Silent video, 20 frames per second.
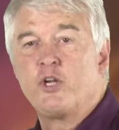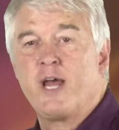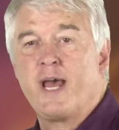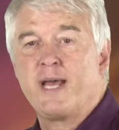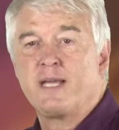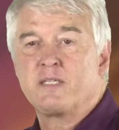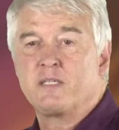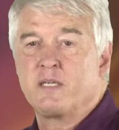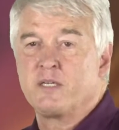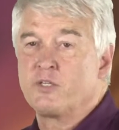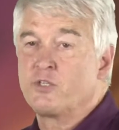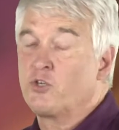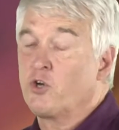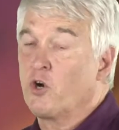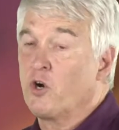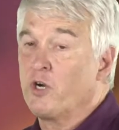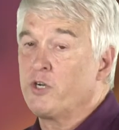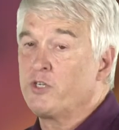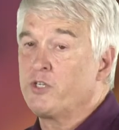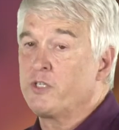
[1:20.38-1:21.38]
access
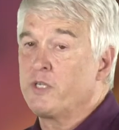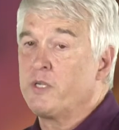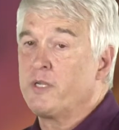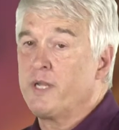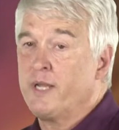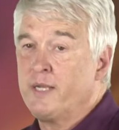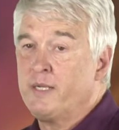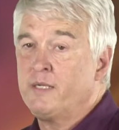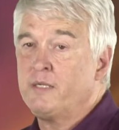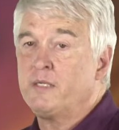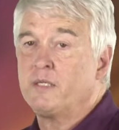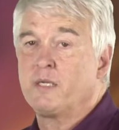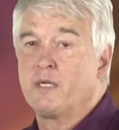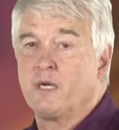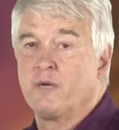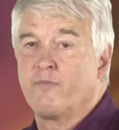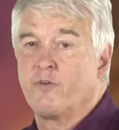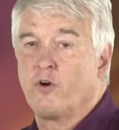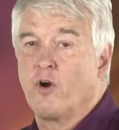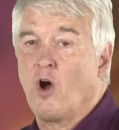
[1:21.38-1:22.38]
charge is intended to
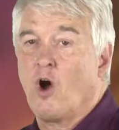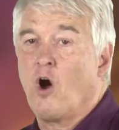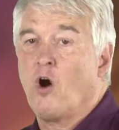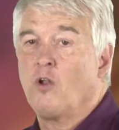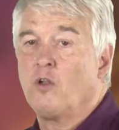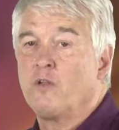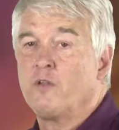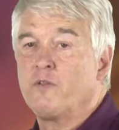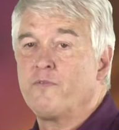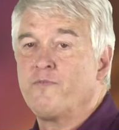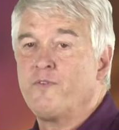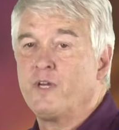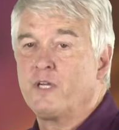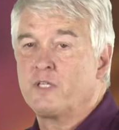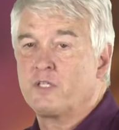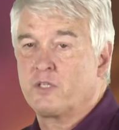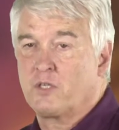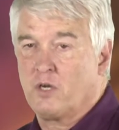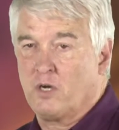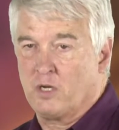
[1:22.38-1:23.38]
cover all of the
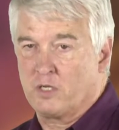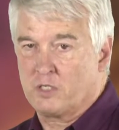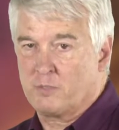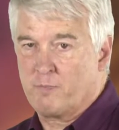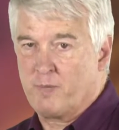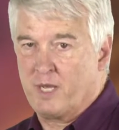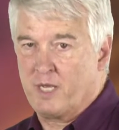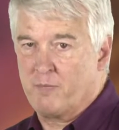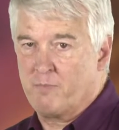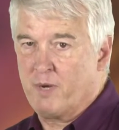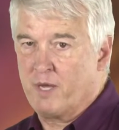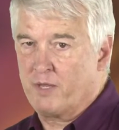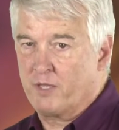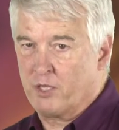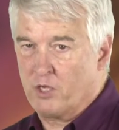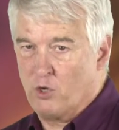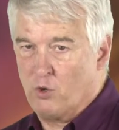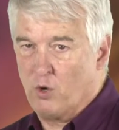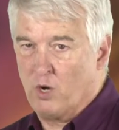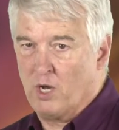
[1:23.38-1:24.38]
fixed costs paid by the
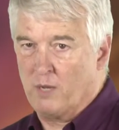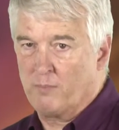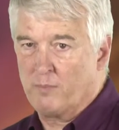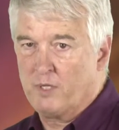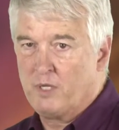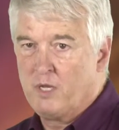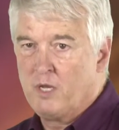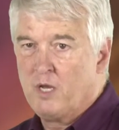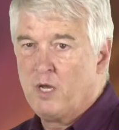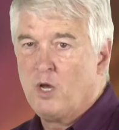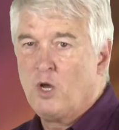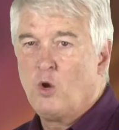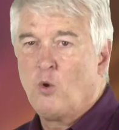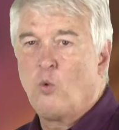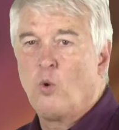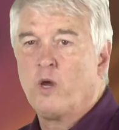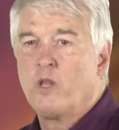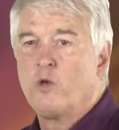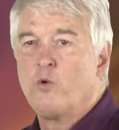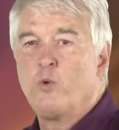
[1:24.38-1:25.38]
co-op,
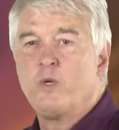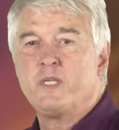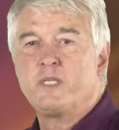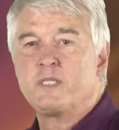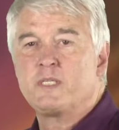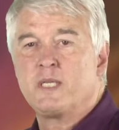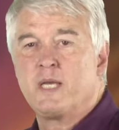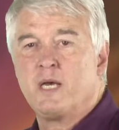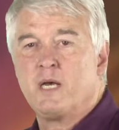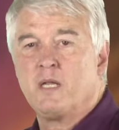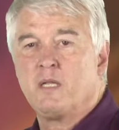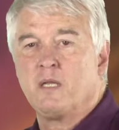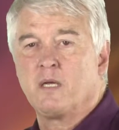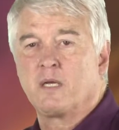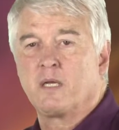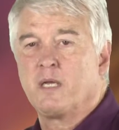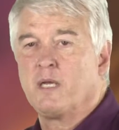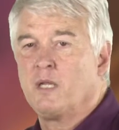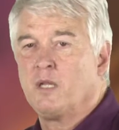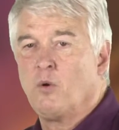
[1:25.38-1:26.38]
whether we sell a
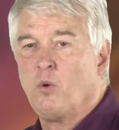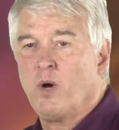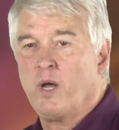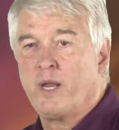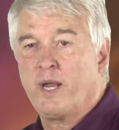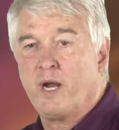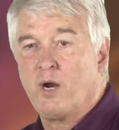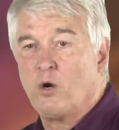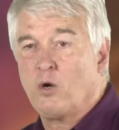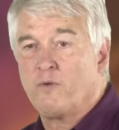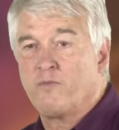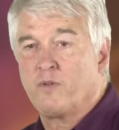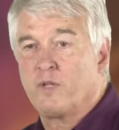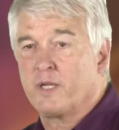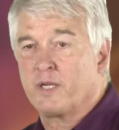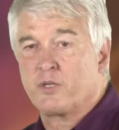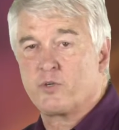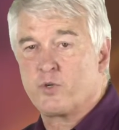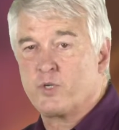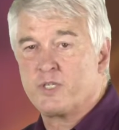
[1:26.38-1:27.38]
kilowatt hour of
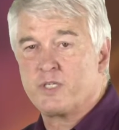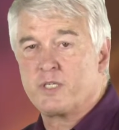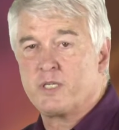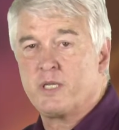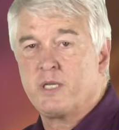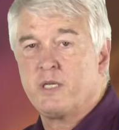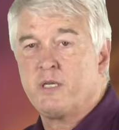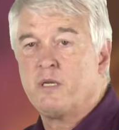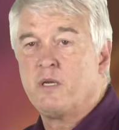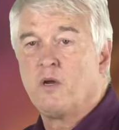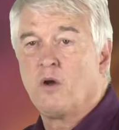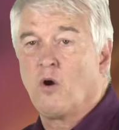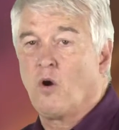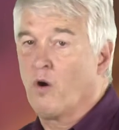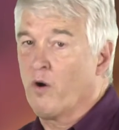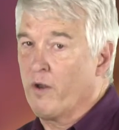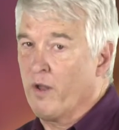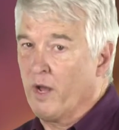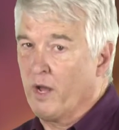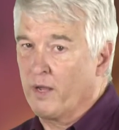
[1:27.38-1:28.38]
electricity
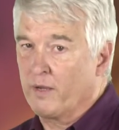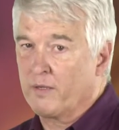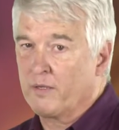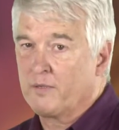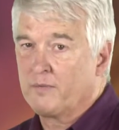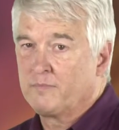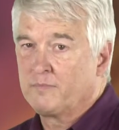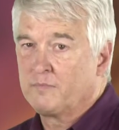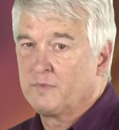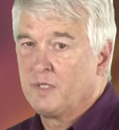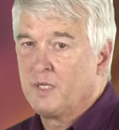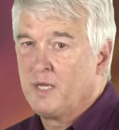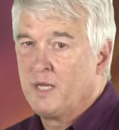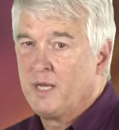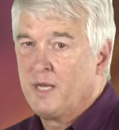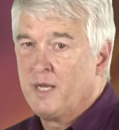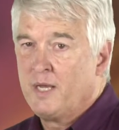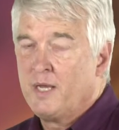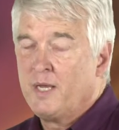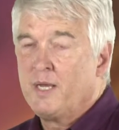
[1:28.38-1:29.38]
or not.
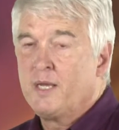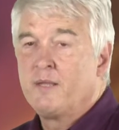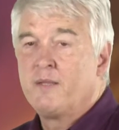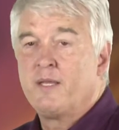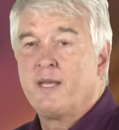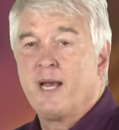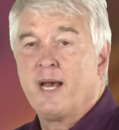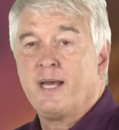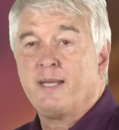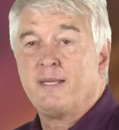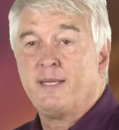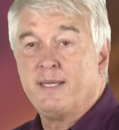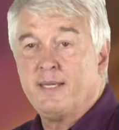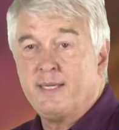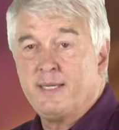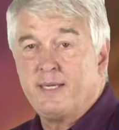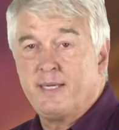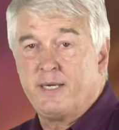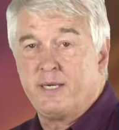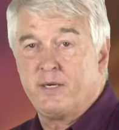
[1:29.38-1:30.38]
The
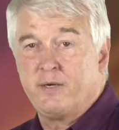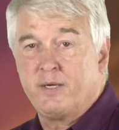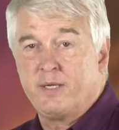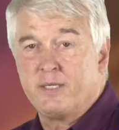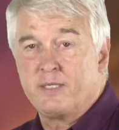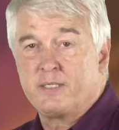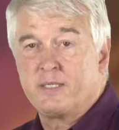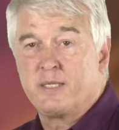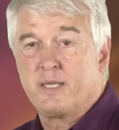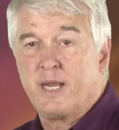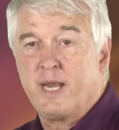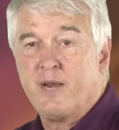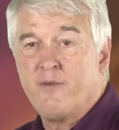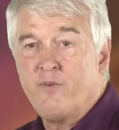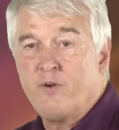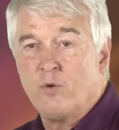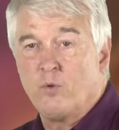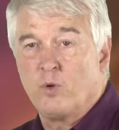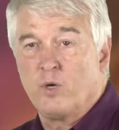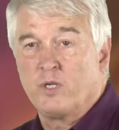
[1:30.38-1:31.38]
idea here is that
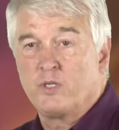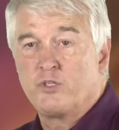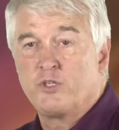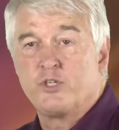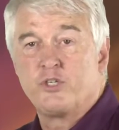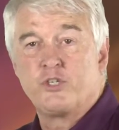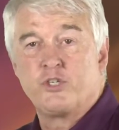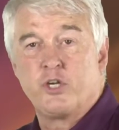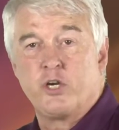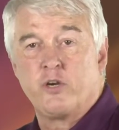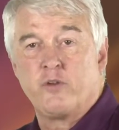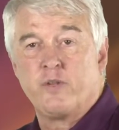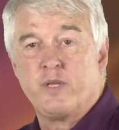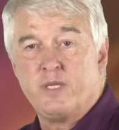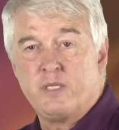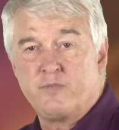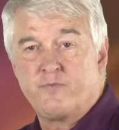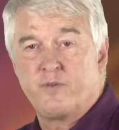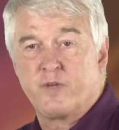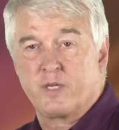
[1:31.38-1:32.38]
everyone should share
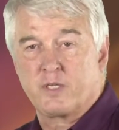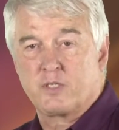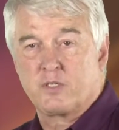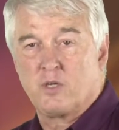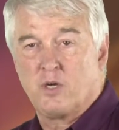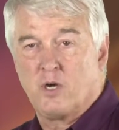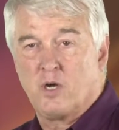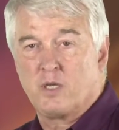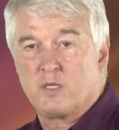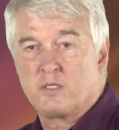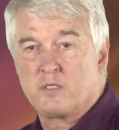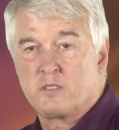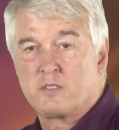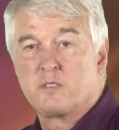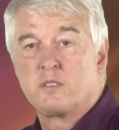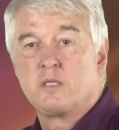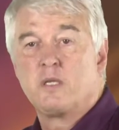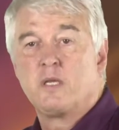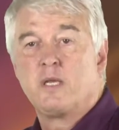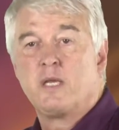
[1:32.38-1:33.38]
these fixed
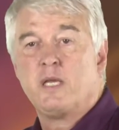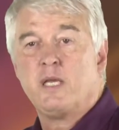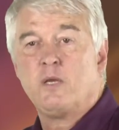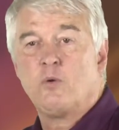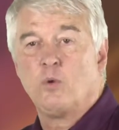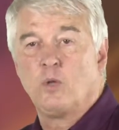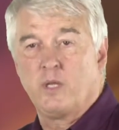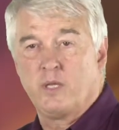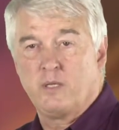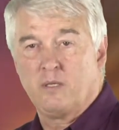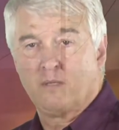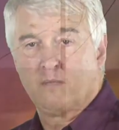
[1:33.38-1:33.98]
costs equally.